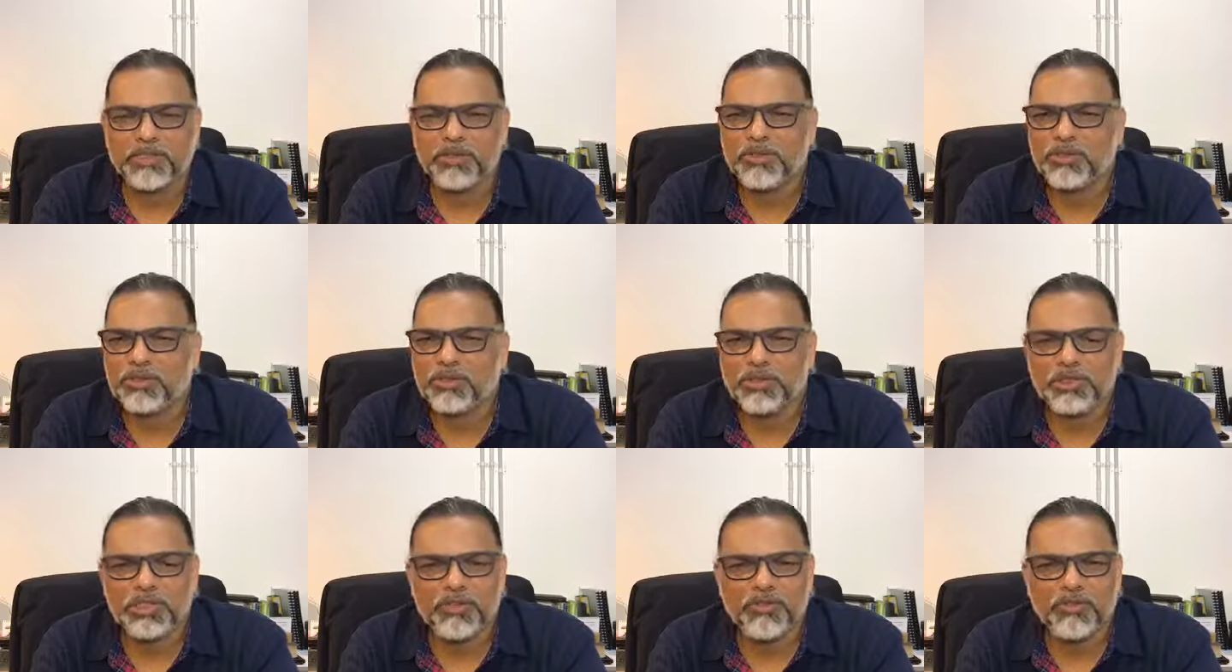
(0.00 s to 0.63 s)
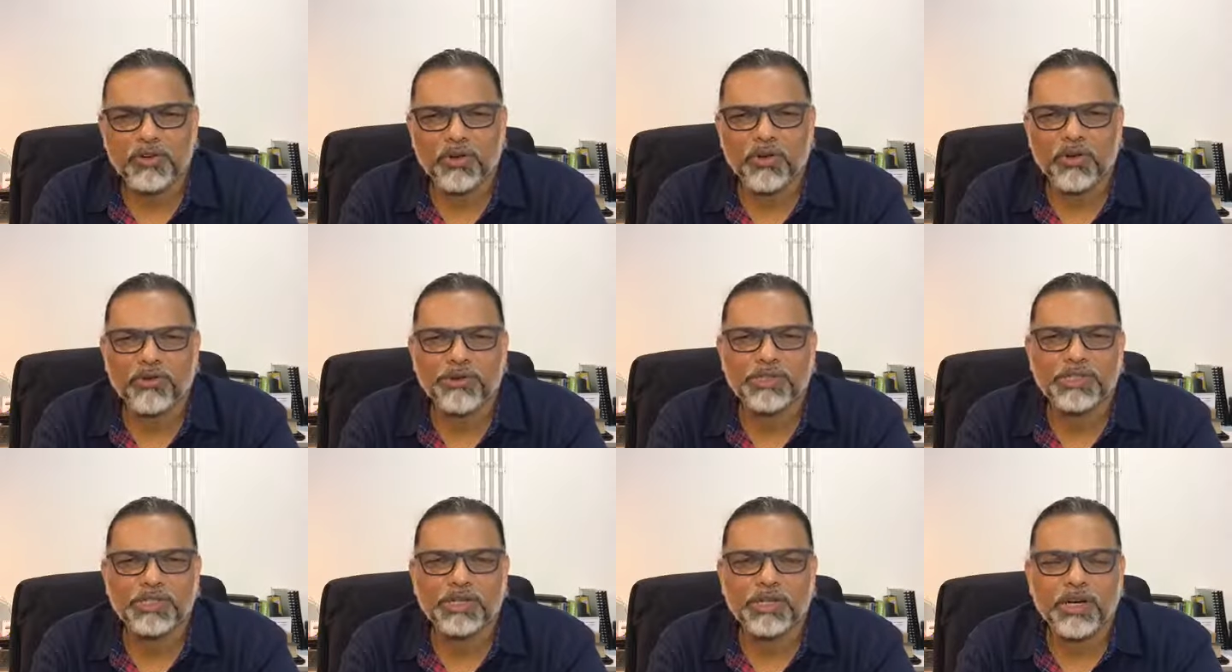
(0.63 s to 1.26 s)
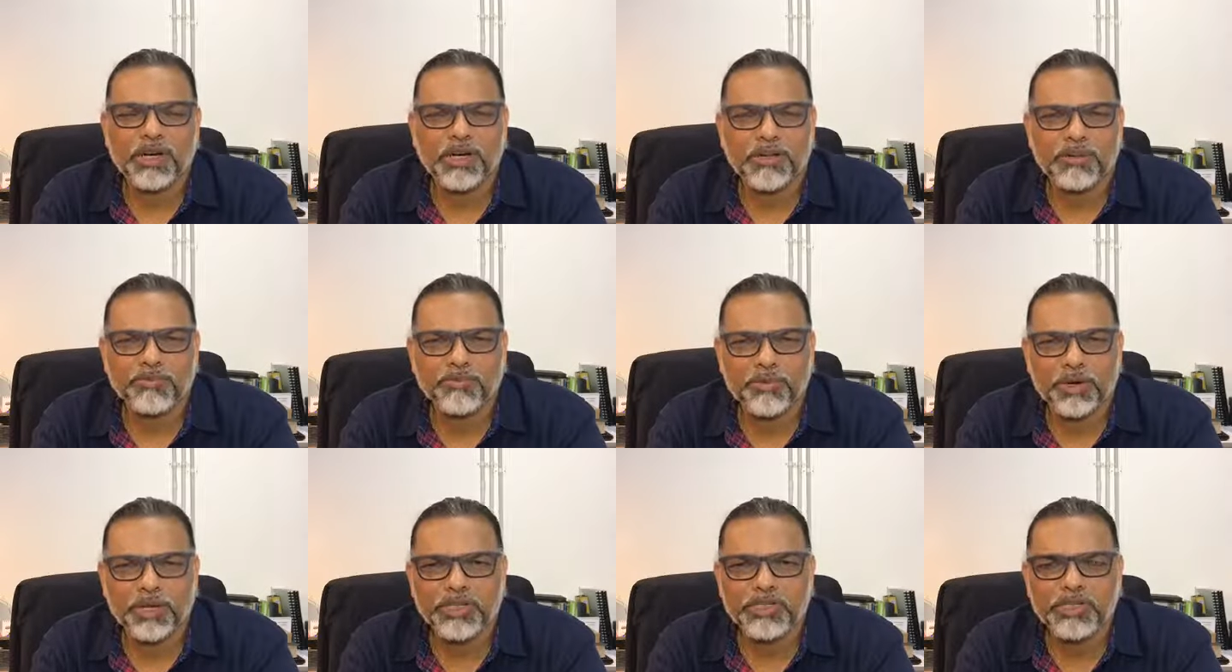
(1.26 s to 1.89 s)
you should give glory to God and
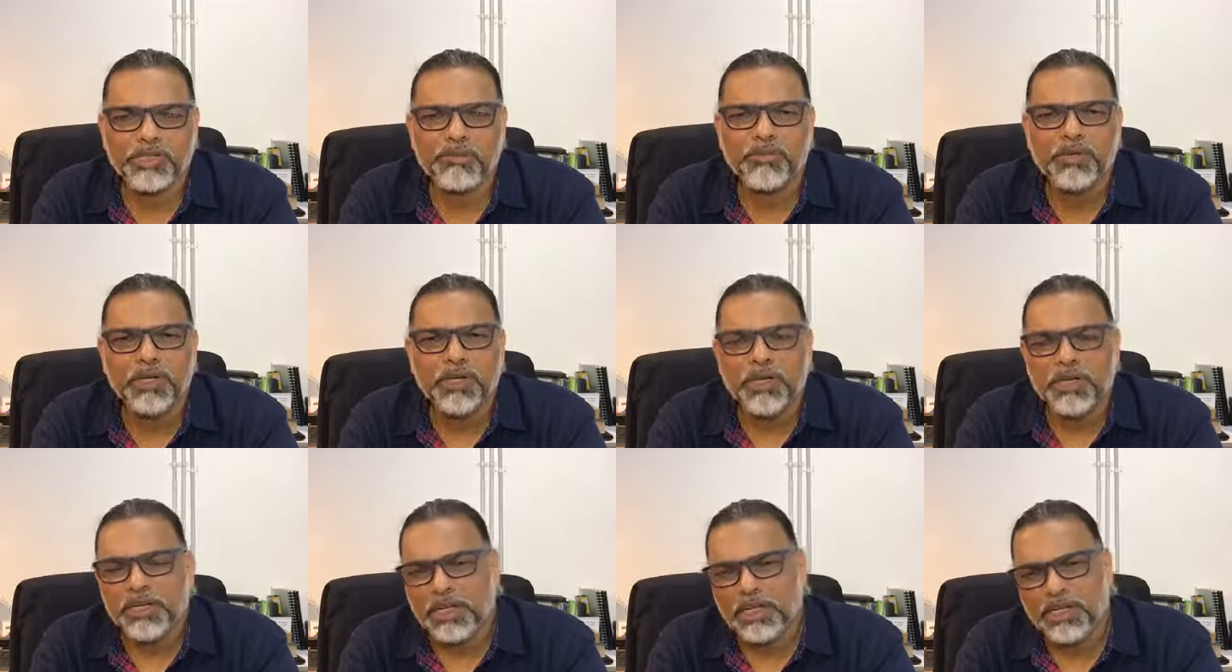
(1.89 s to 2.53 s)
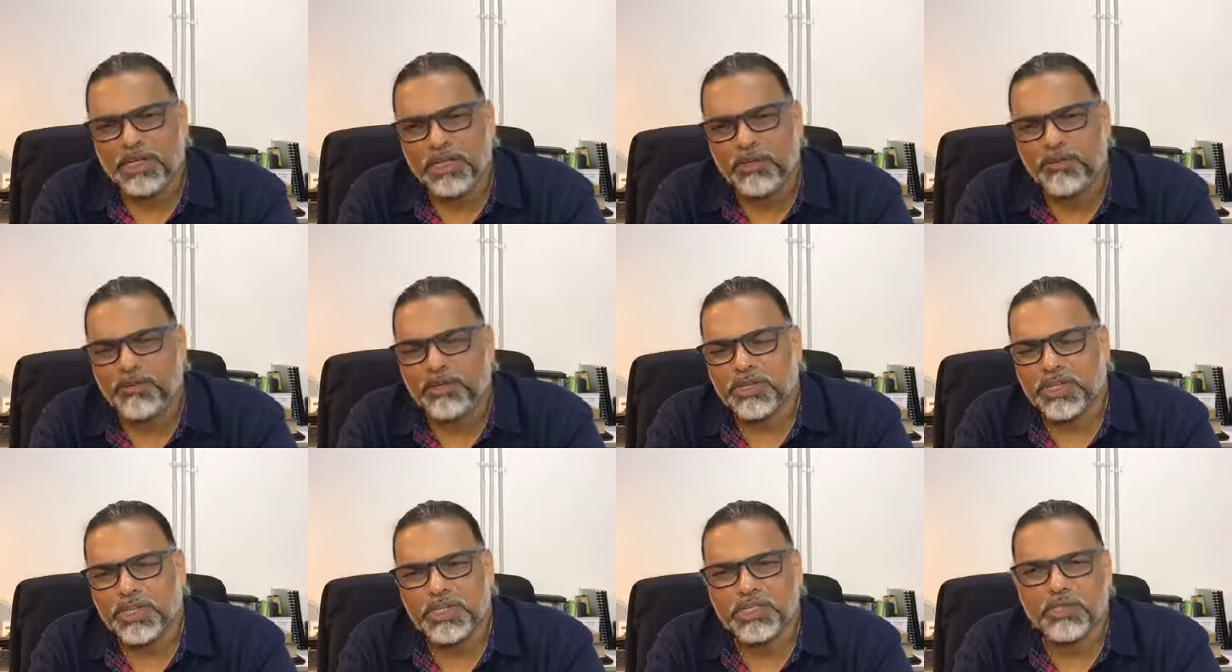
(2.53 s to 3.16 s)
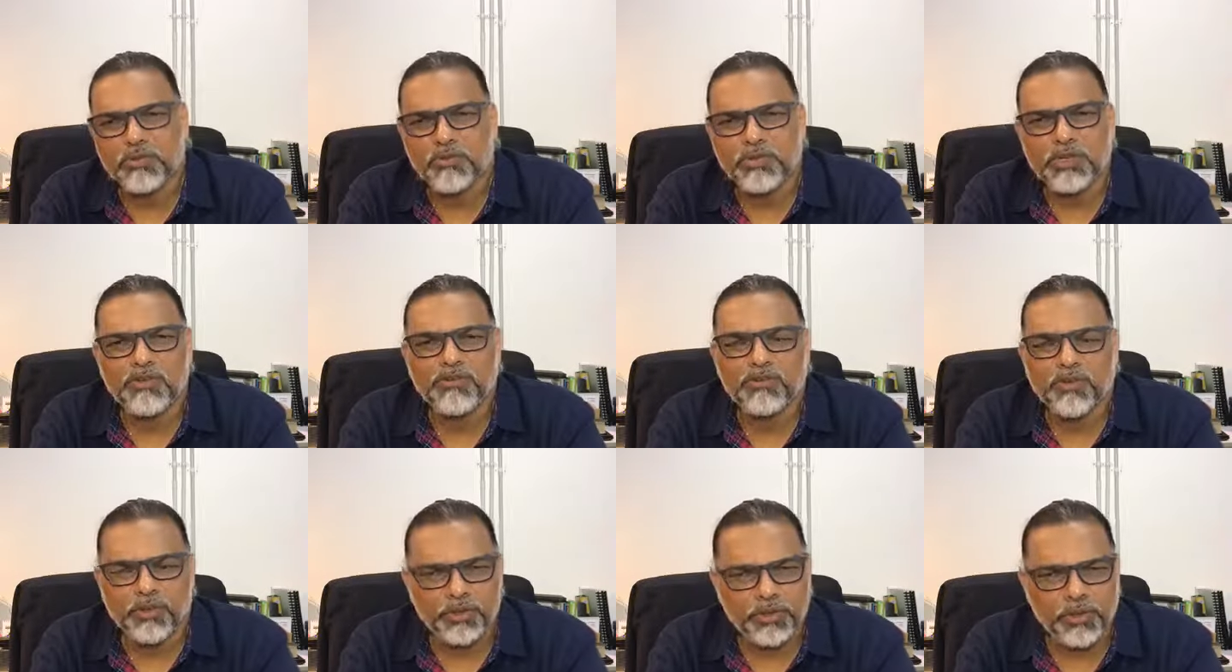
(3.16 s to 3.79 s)
praise Him that He will intervene
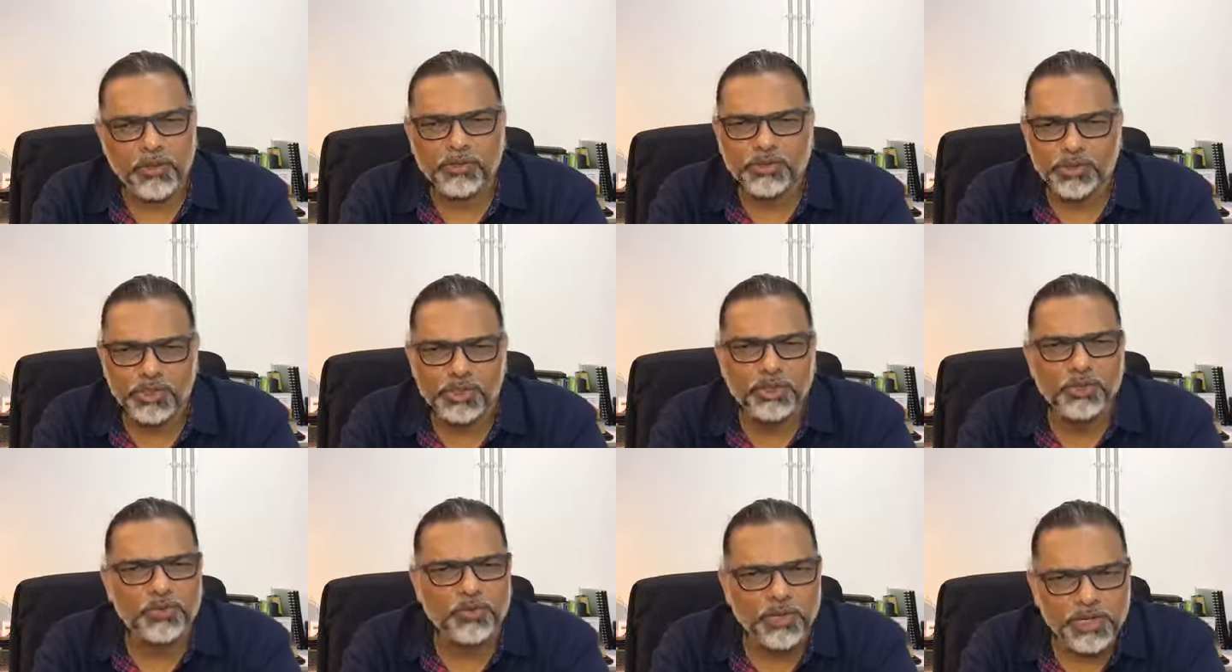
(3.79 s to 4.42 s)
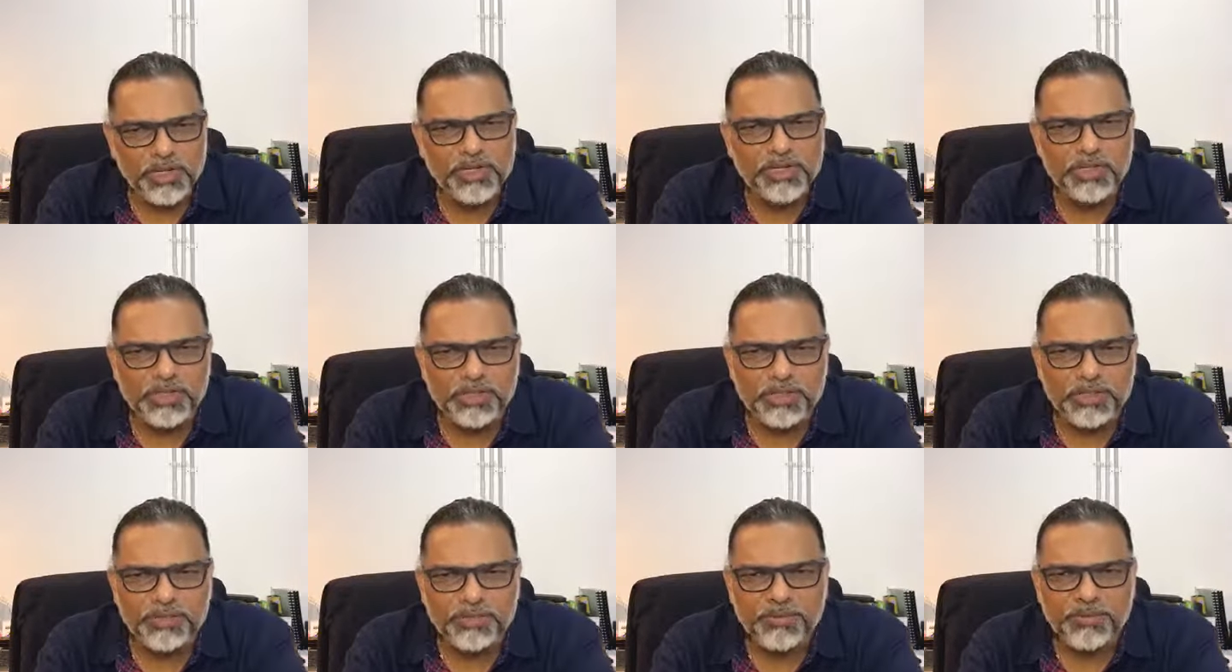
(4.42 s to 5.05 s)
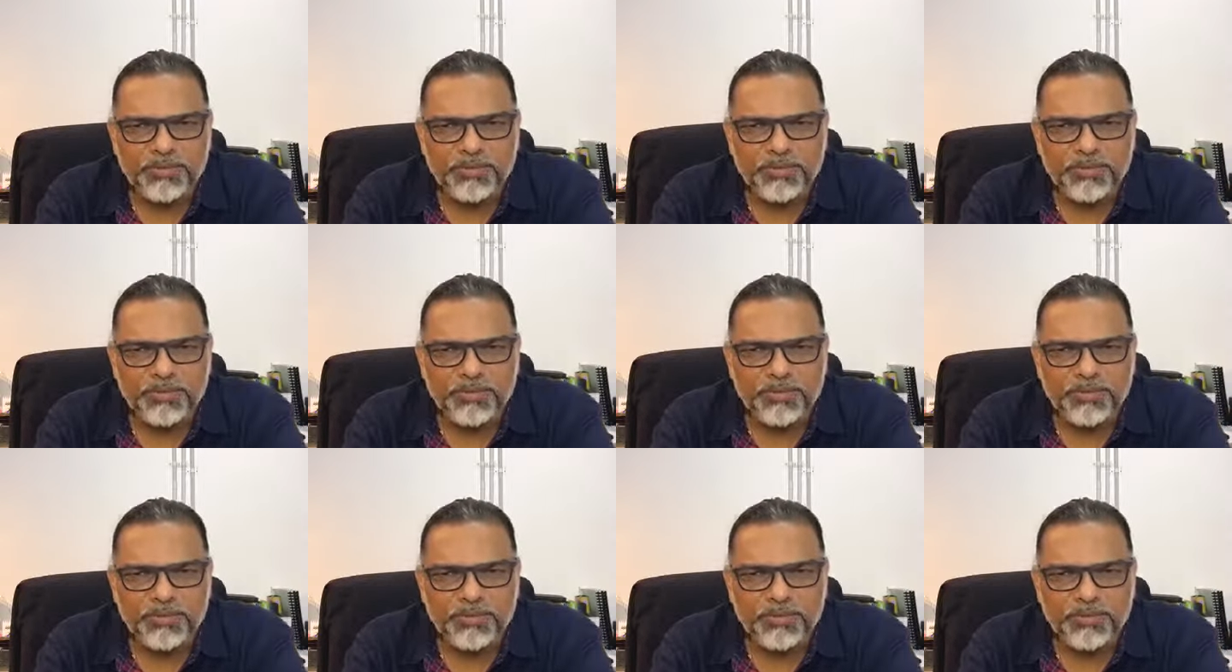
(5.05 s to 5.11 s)
for your situation.